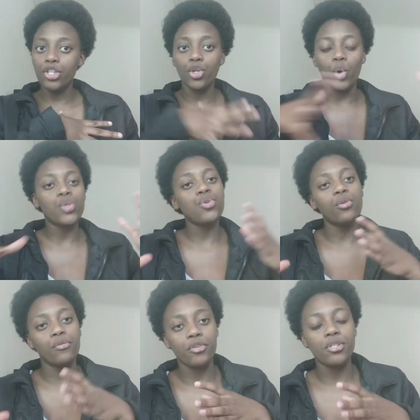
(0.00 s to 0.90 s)
go to
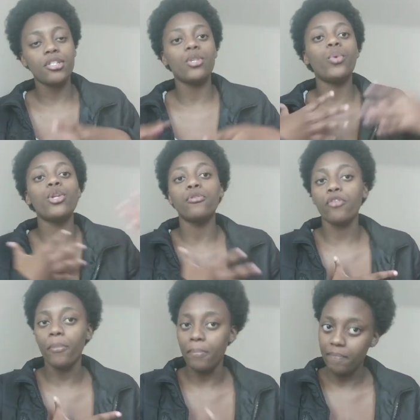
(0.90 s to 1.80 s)
university when you're
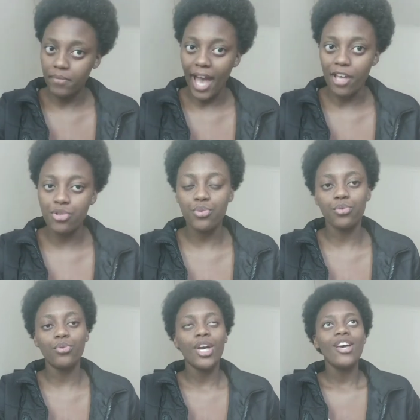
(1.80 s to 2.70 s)
from high
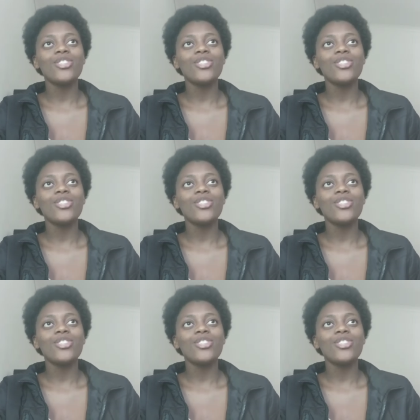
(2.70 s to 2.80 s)
school.